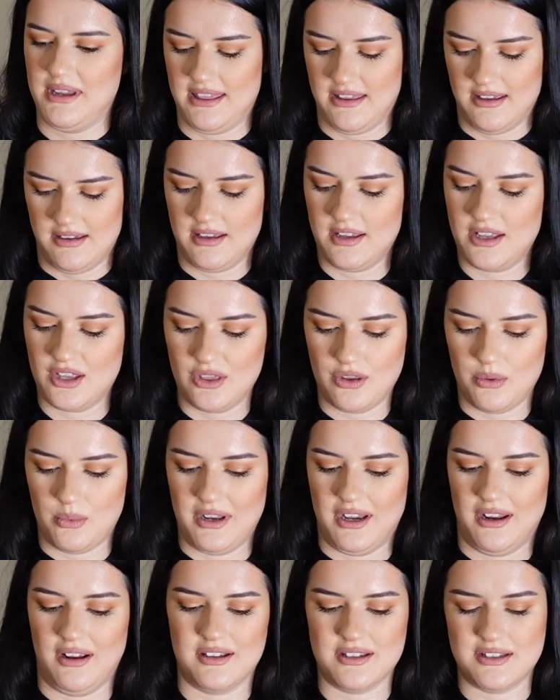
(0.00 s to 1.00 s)
be the
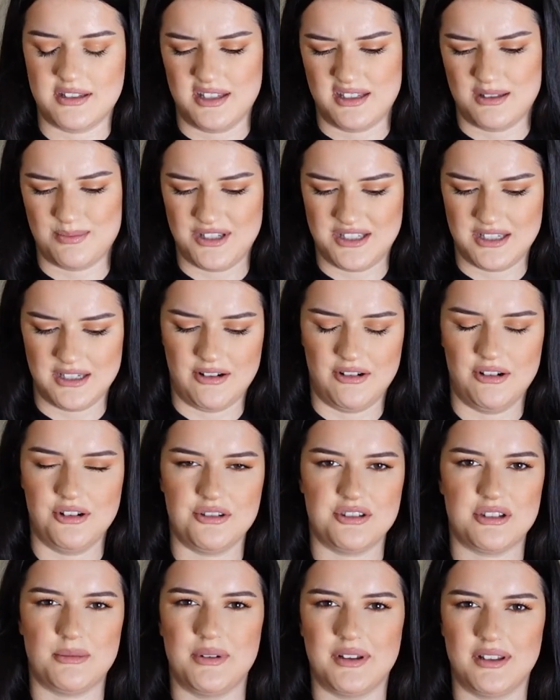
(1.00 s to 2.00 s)
winner because this
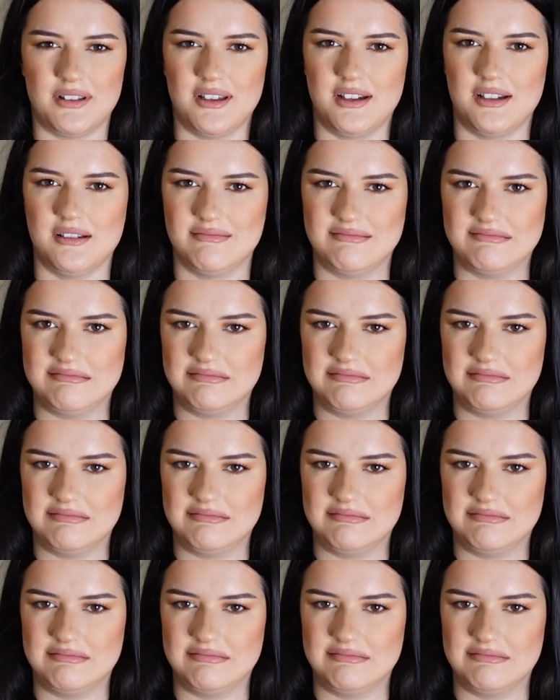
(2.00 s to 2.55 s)
material's a bit like,